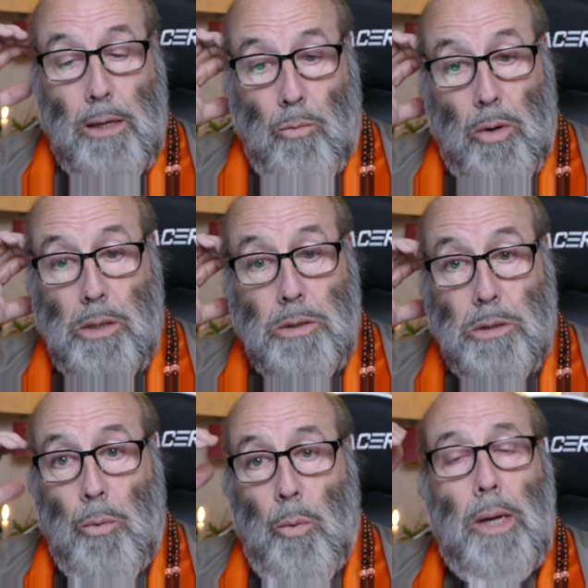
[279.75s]
was
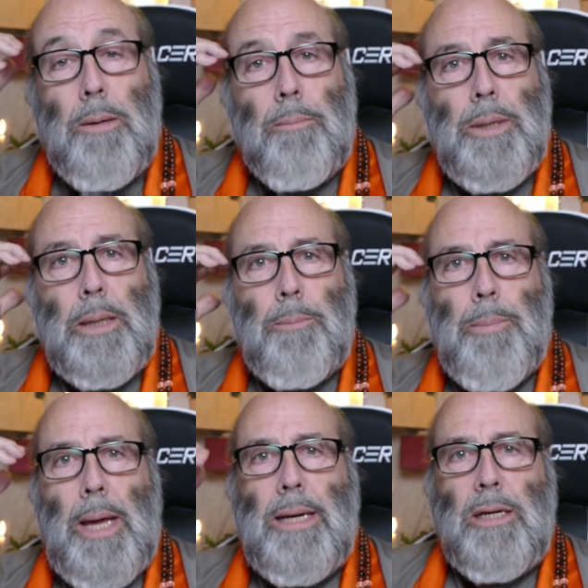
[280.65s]
the one being
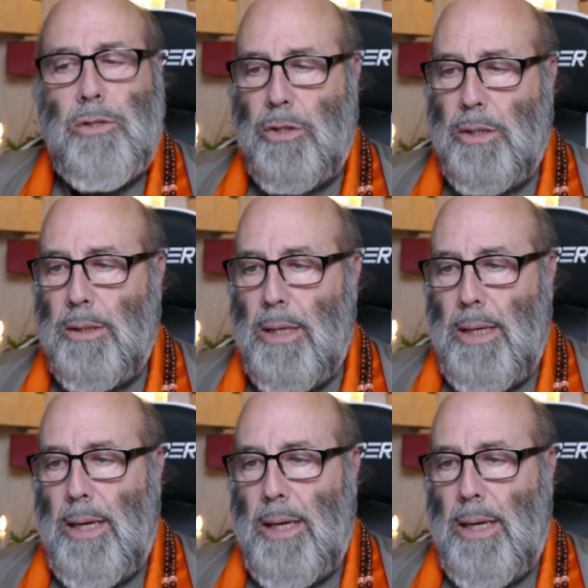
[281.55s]
banished and